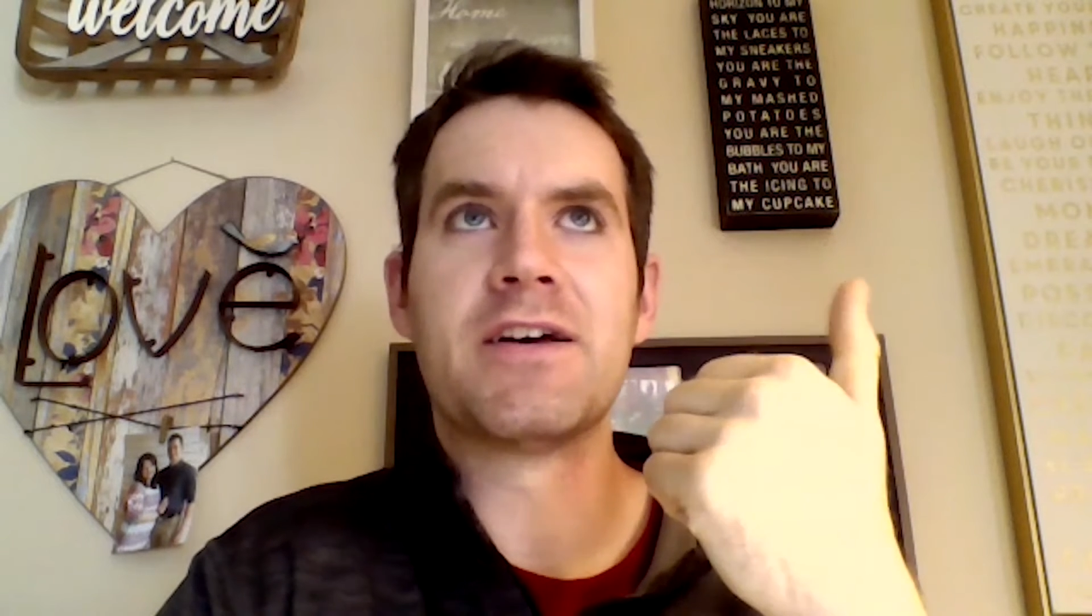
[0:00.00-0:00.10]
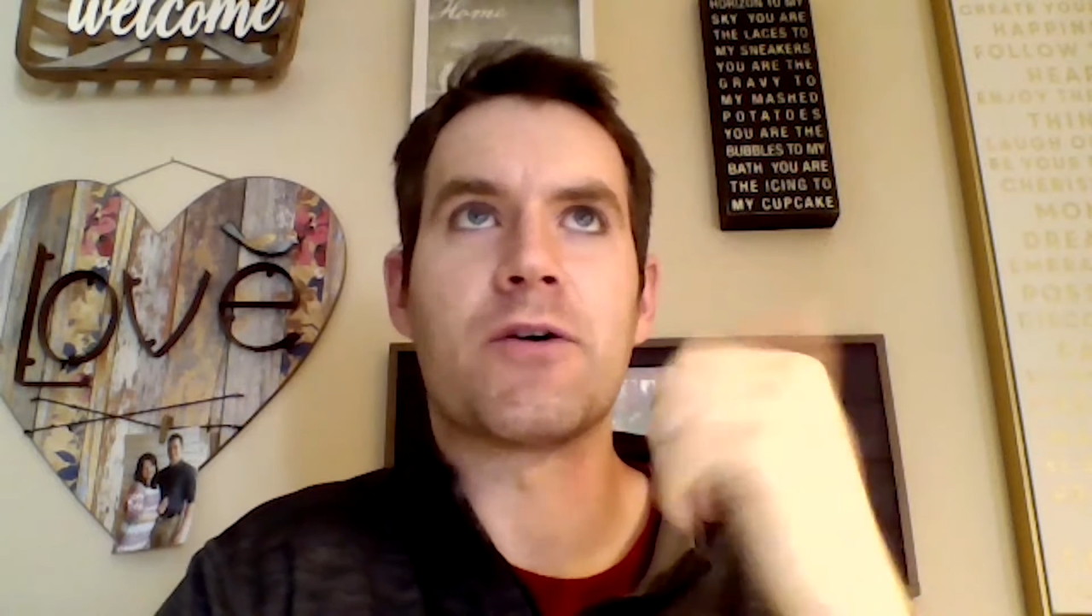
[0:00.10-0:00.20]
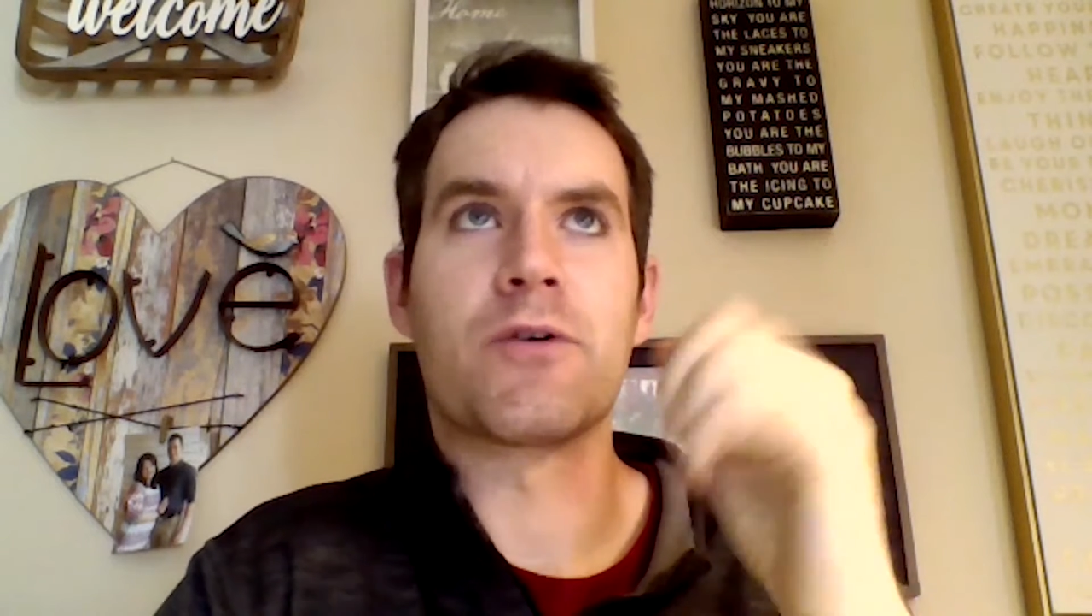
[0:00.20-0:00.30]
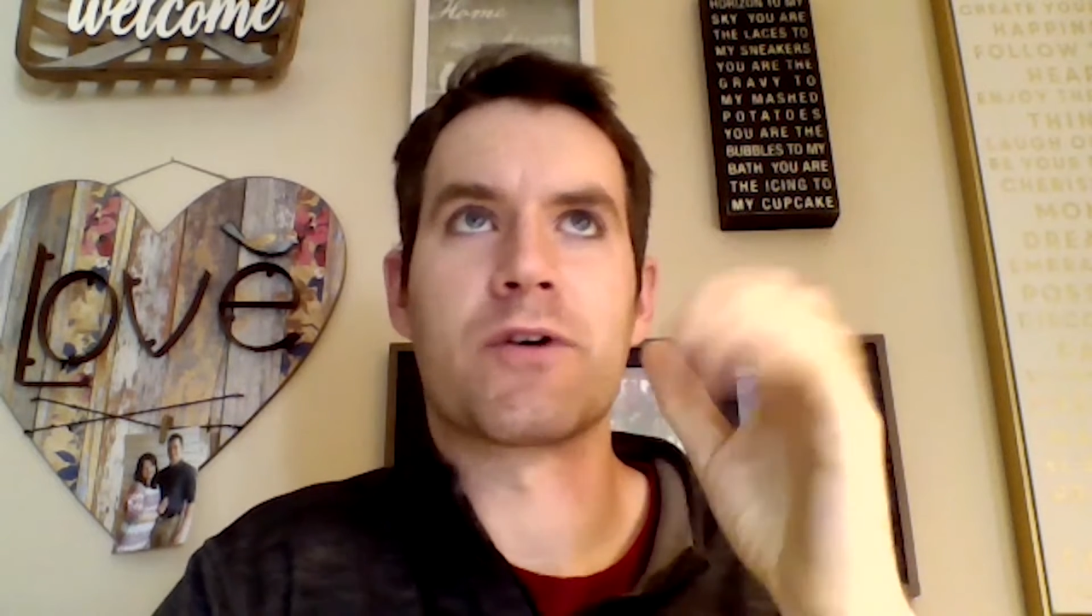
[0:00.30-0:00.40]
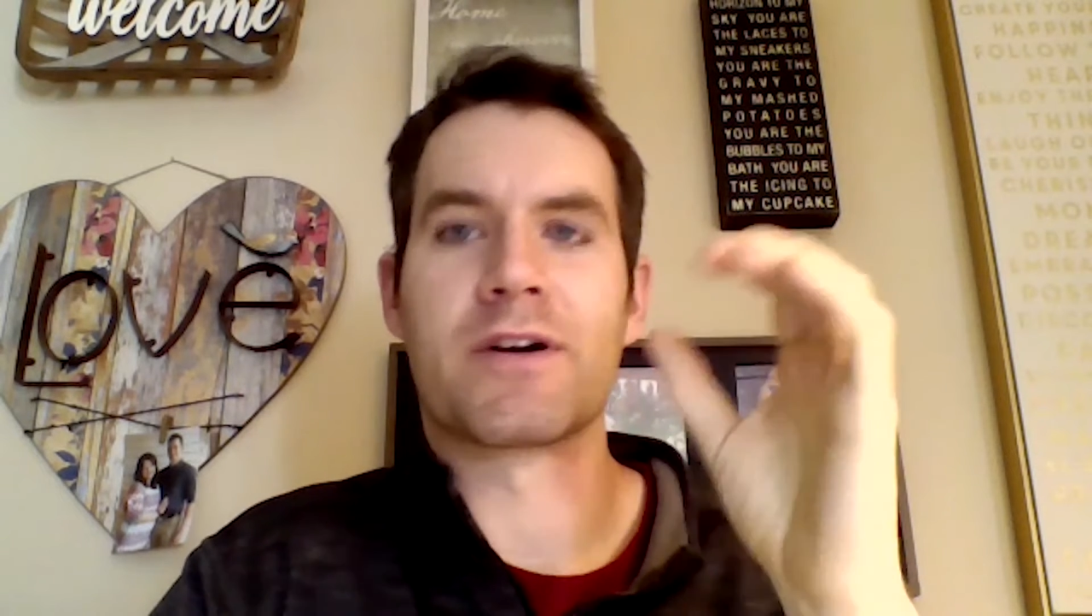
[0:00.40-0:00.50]

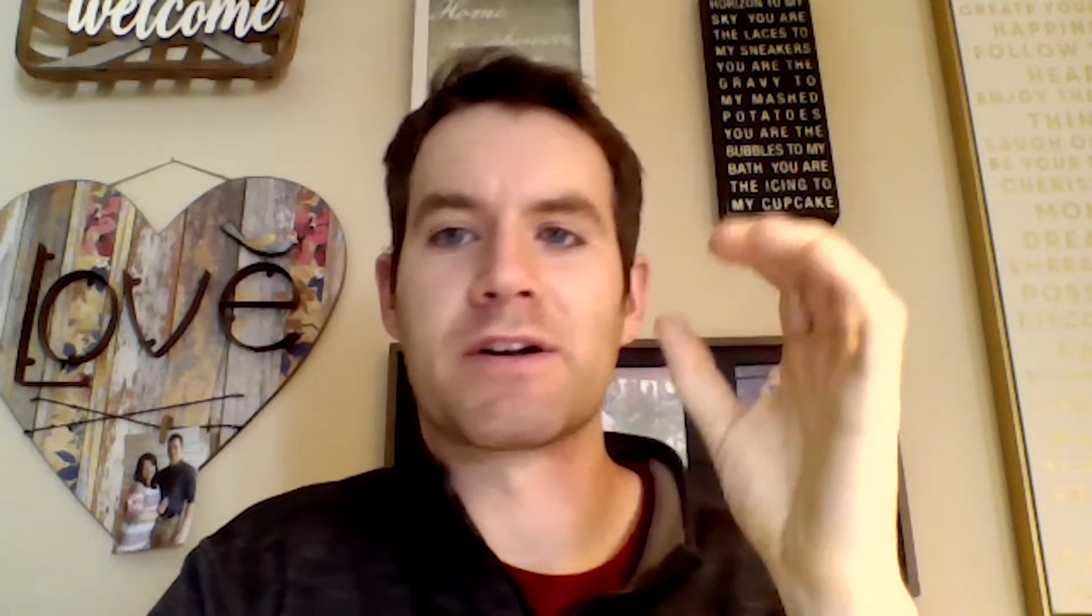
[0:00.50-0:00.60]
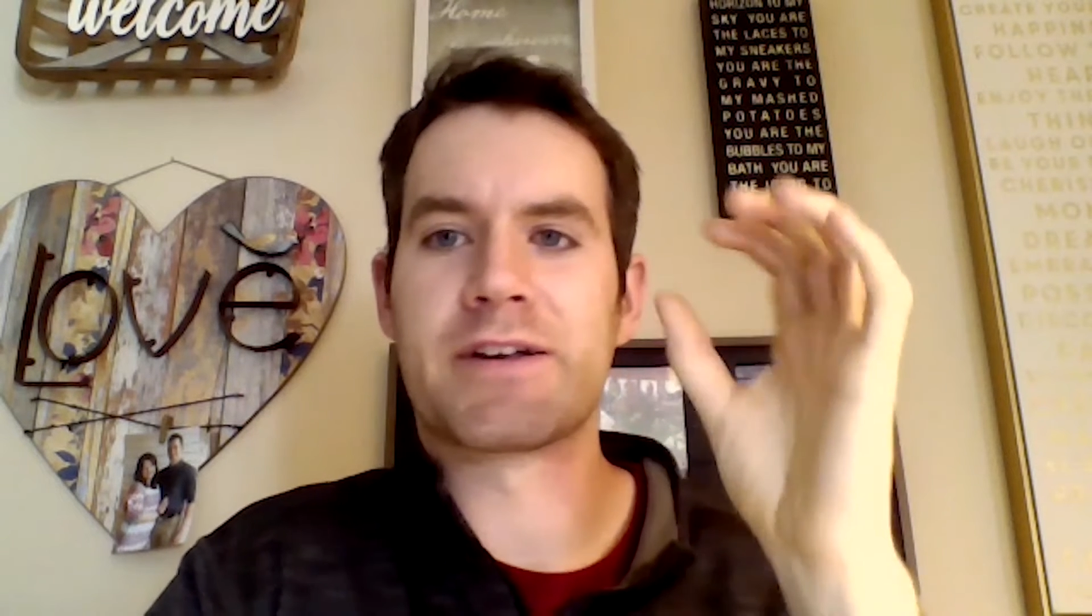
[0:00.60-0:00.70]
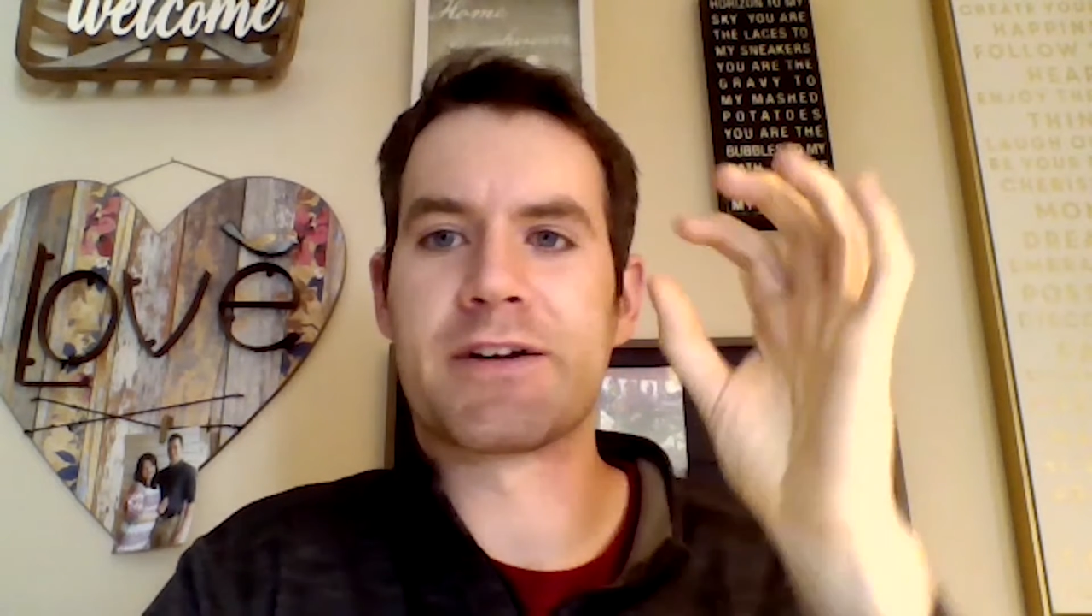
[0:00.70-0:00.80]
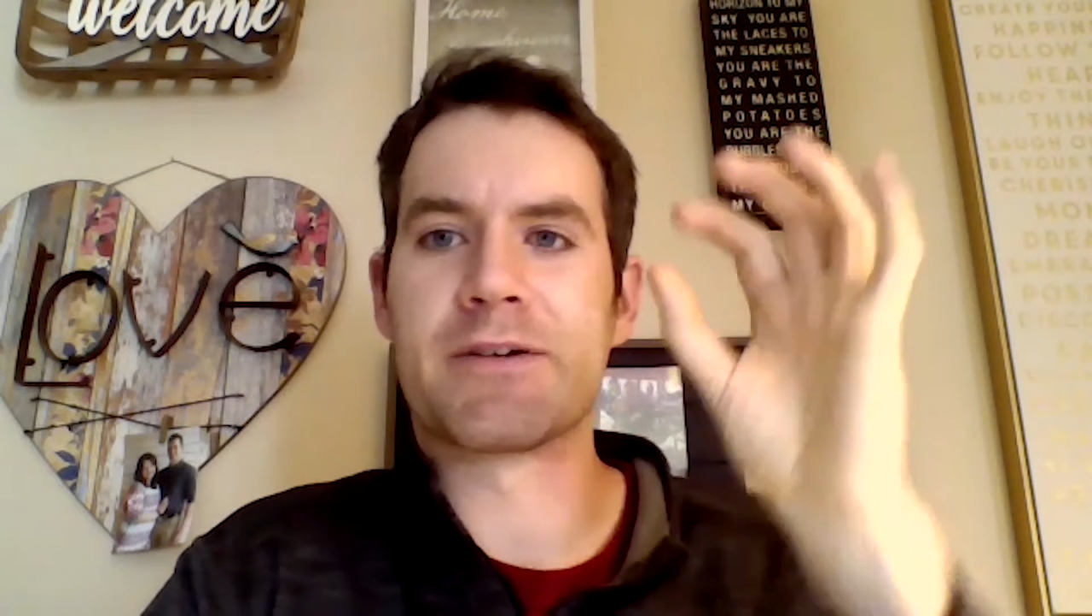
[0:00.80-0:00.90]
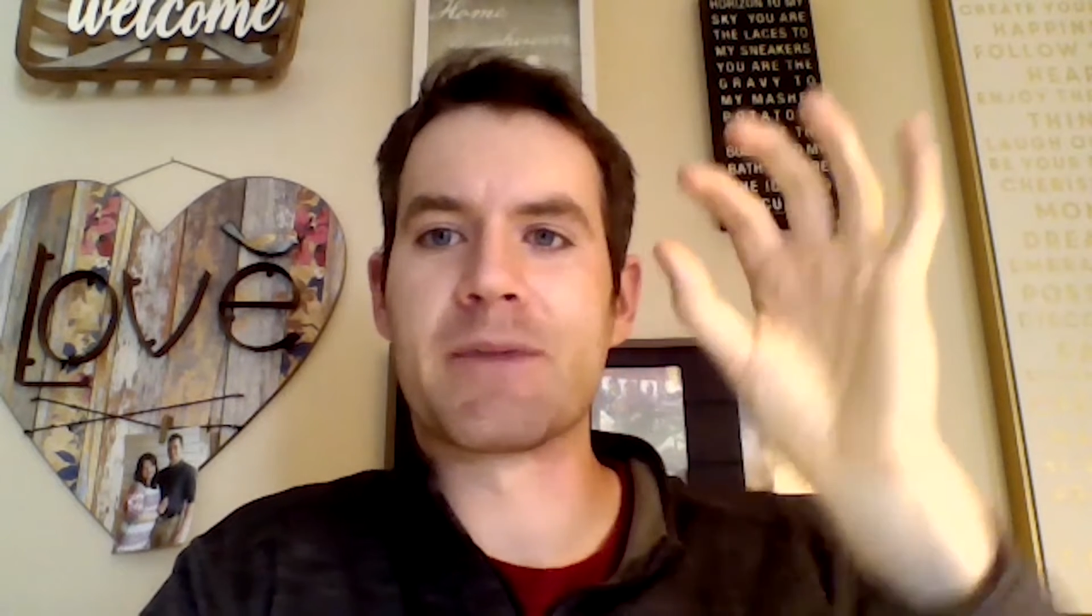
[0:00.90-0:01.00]
or
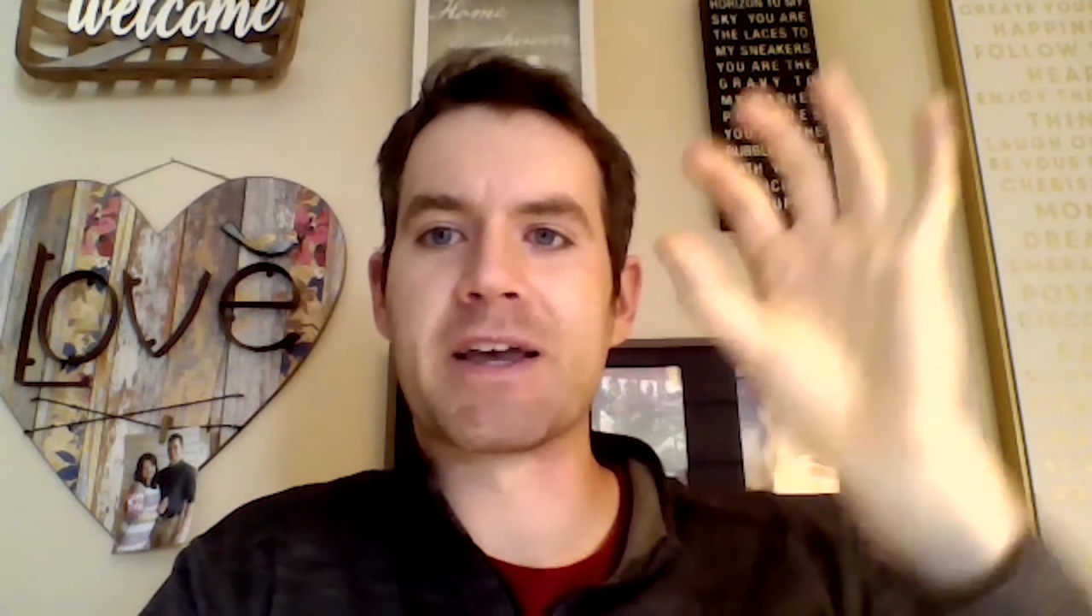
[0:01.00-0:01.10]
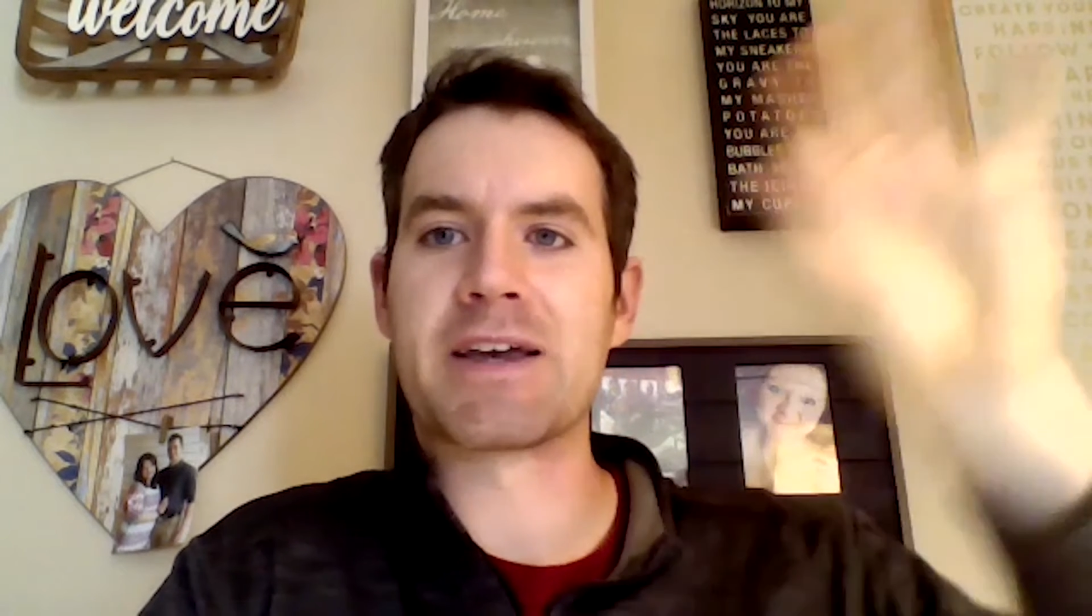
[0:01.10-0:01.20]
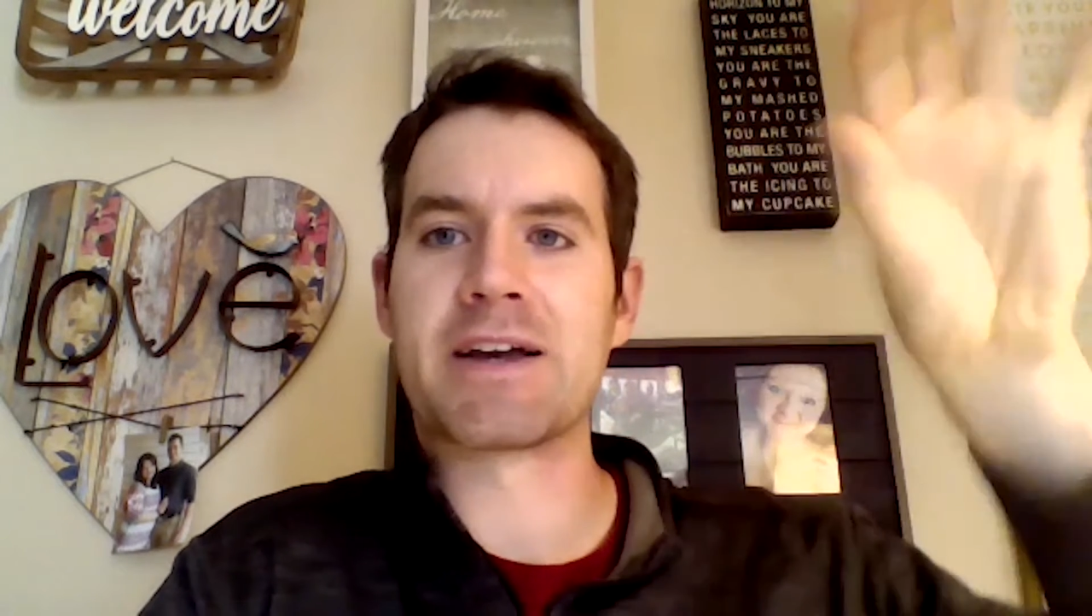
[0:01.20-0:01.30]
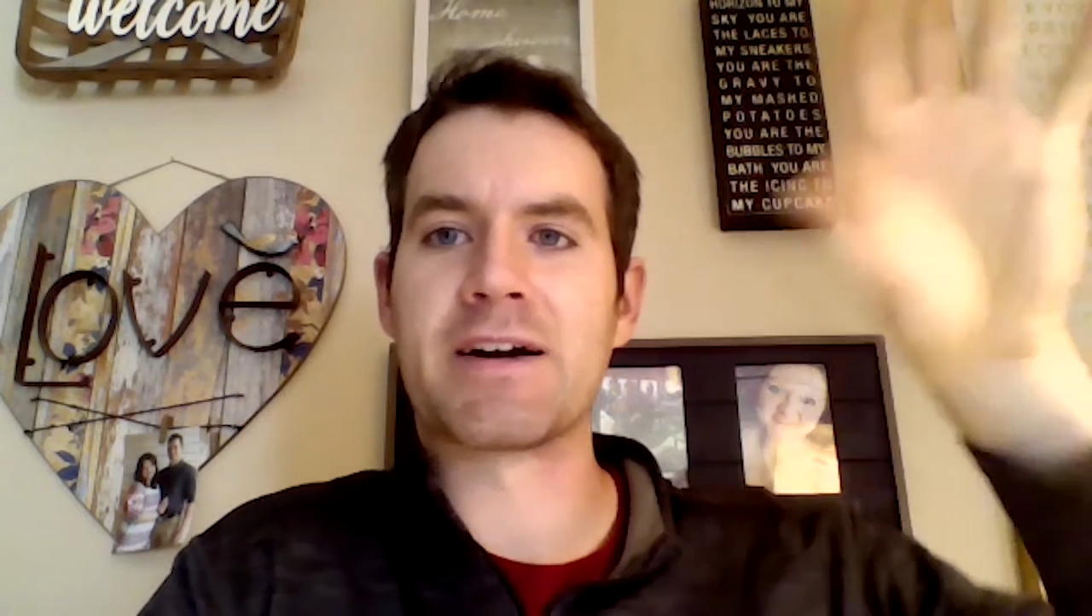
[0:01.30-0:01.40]
you know making